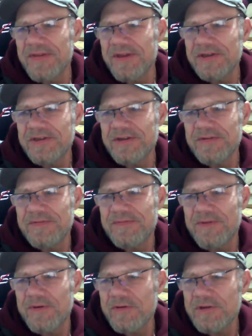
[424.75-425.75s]
Then she
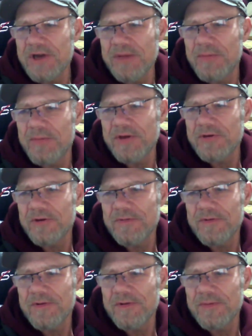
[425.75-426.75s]
photoshopped a picture
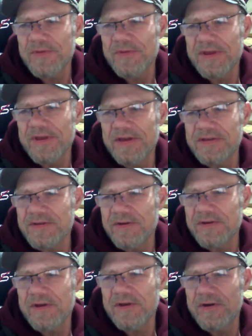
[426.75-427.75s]
of her with the kids
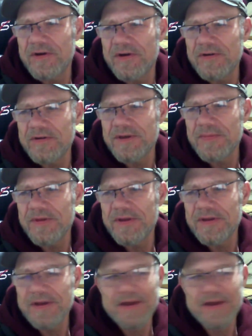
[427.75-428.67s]
looking good or something.